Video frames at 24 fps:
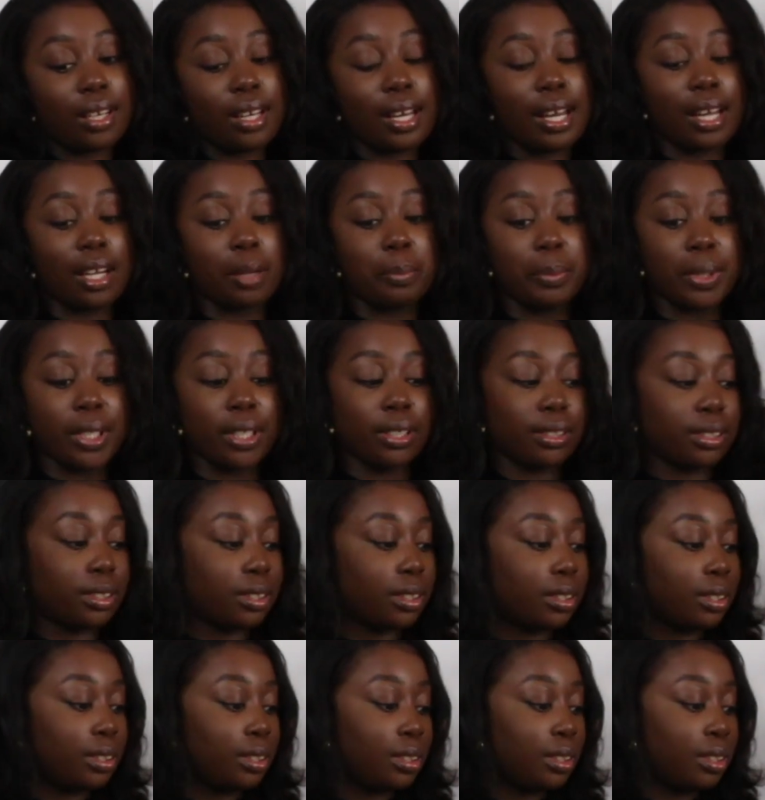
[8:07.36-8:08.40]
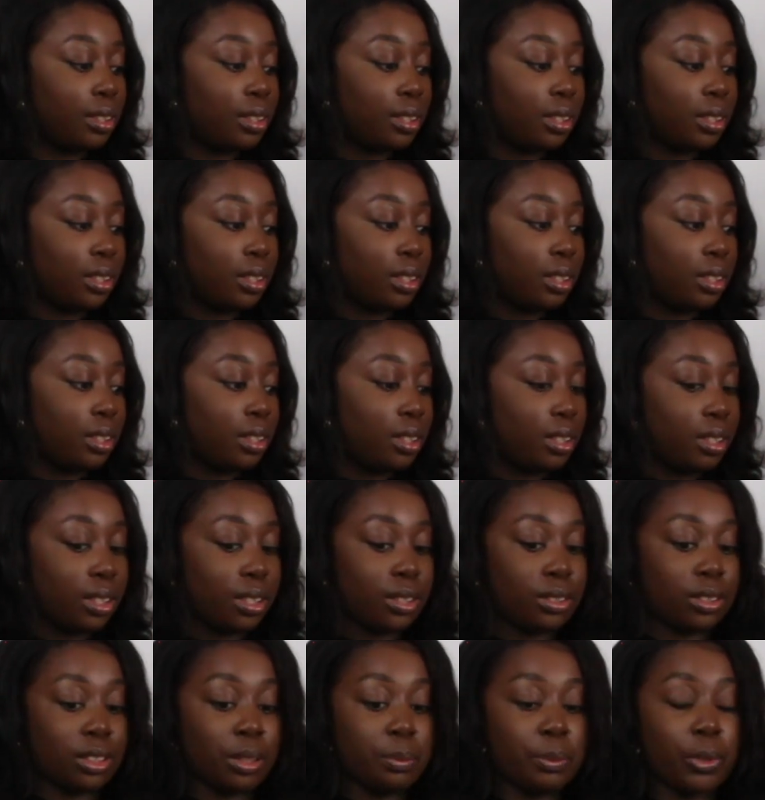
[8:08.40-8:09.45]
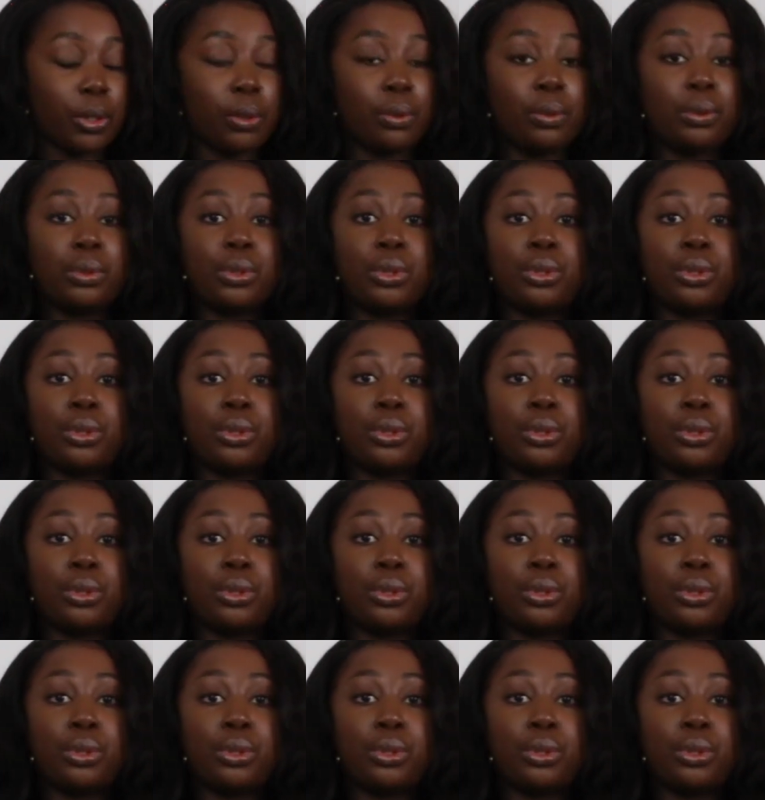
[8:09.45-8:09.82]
and a bit because I'm going